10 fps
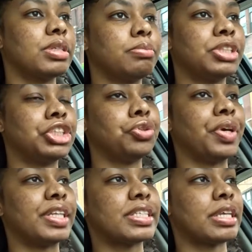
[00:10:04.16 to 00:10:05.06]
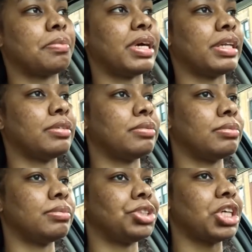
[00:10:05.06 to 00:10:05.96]
and my joints and my
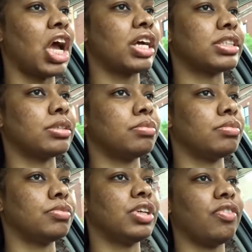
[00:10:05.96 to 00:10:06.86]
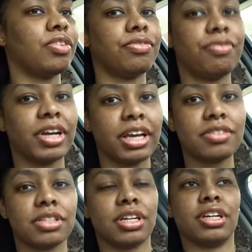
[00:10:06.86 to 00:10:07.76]
shocks and whatever the fuck
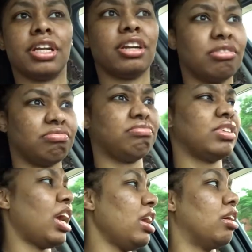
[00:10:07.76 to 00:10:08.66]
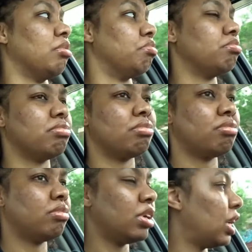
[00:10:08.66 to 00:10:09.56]
else is up there.
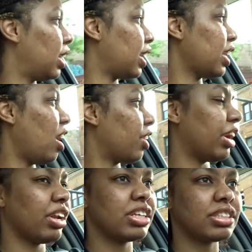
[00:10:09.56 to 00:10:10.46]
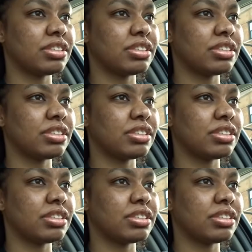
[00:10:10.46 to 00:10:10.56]
Damn. Like, y'all hear this?